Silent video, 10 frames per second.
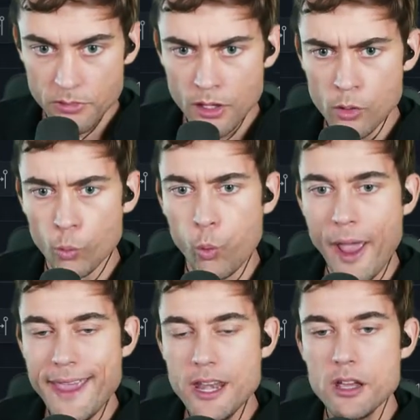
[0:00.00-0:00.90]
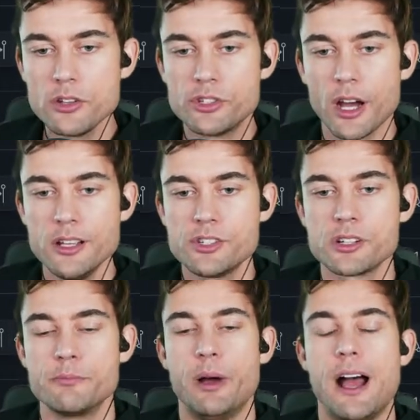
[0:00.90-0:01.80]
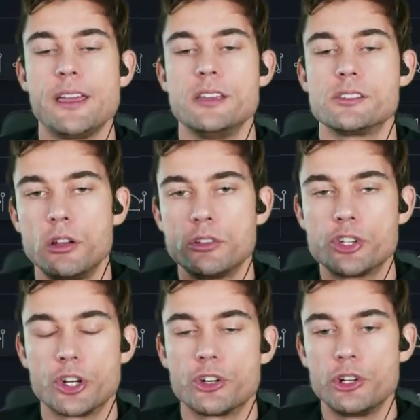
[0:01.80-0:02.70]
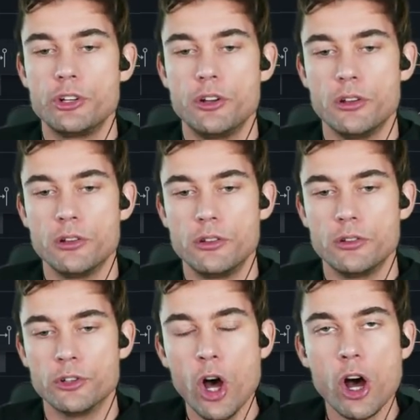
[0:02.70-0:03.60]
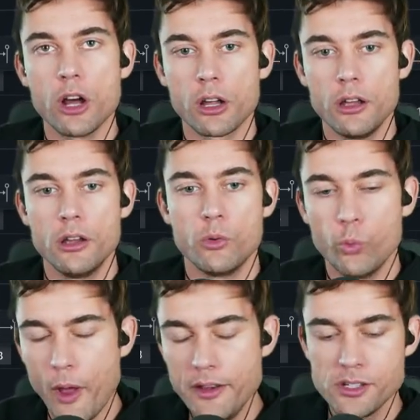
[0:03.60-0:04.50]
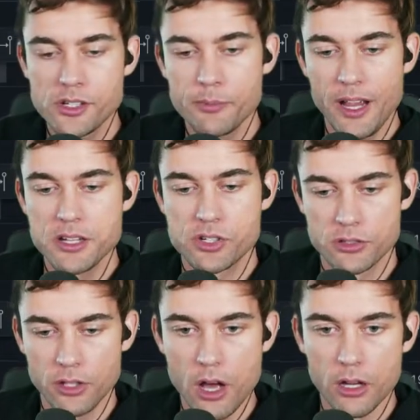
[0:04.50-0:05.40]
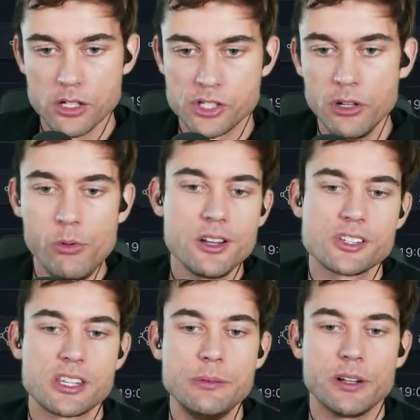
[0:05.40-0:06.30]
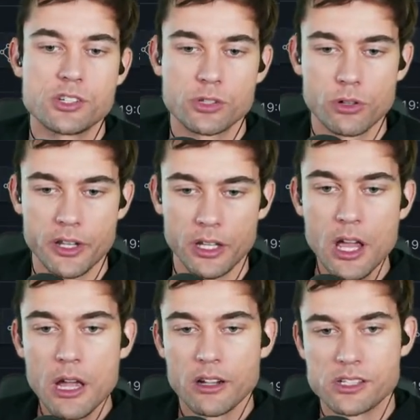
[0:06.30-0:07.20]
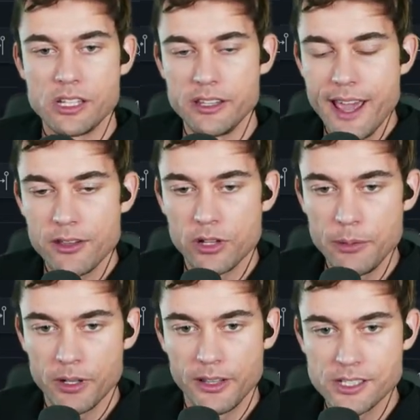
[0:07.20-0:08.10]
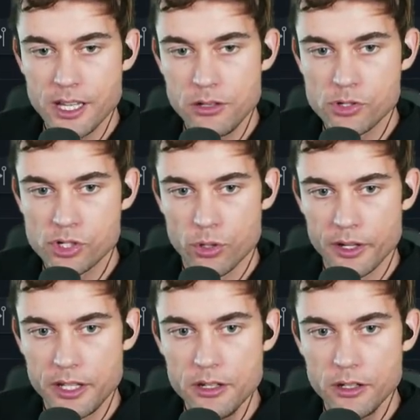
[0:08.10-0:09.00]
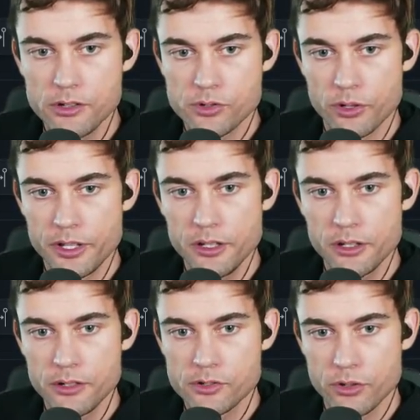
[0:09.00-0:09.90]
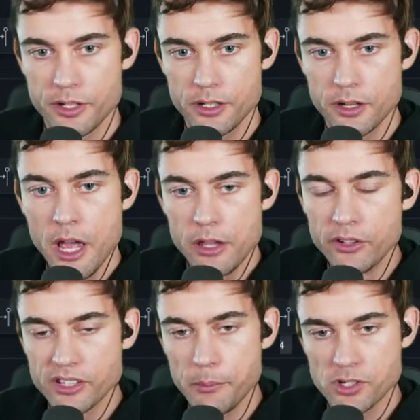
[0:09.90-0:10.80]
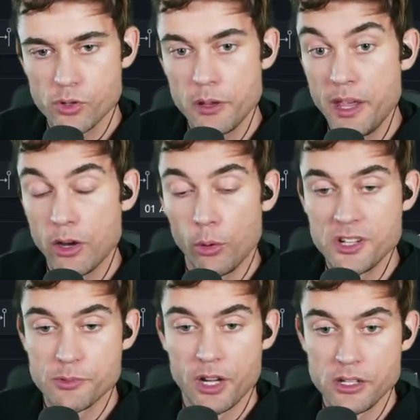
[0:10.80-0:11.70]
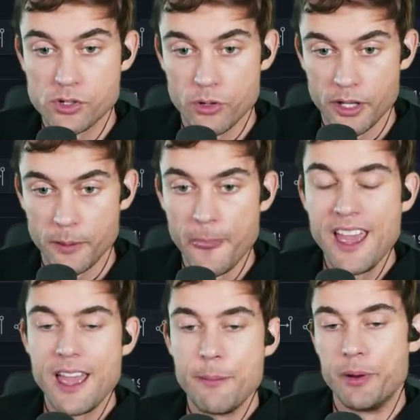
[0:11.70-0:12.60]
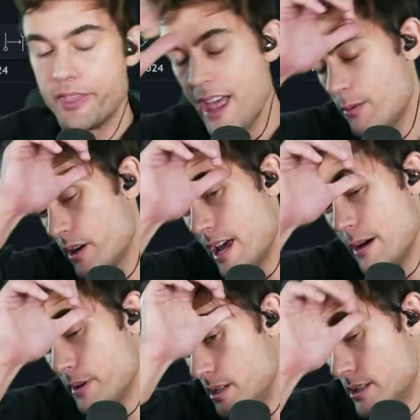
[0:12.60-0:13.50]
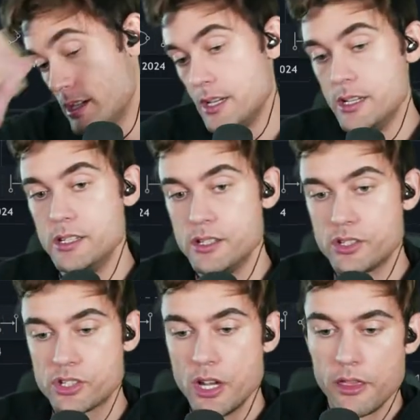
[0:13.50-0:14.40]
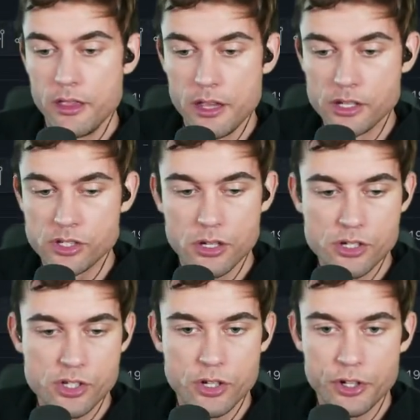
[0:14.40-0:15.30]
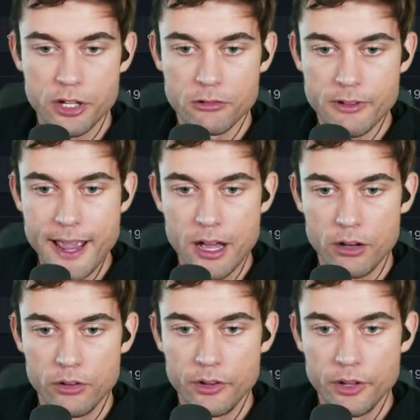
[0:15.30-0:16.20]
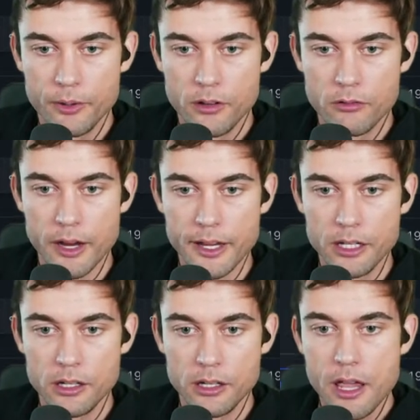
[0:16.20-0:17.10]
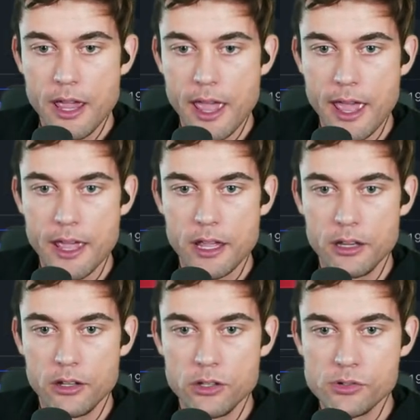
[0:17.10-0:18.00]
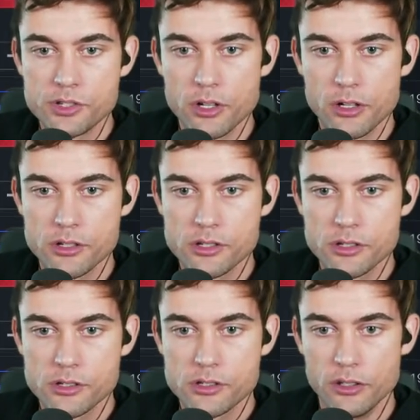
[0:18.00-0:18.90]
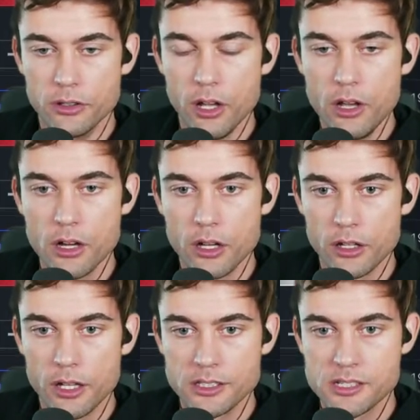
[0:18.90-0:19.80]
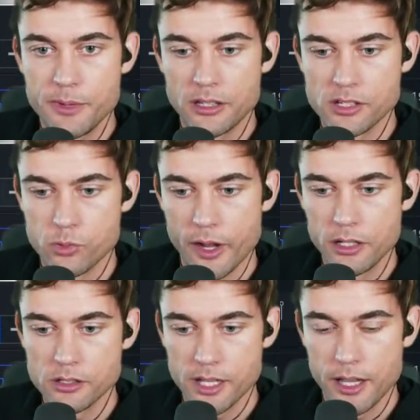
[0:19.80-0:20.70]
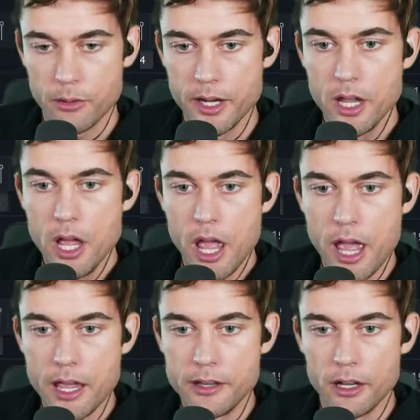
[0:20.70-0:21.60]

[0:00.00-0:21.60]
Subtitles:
When does your bias turn long? When does your bias turn long? Because you don't want to just keep on shorting. Because yeah, you keep on, let's say you short here, you short here, you short here. You just keep on shorting, you make a whole bunch of money shorting. But then what happens is it starts turning around, right? And you start to long. I'll just make this white because I like white. And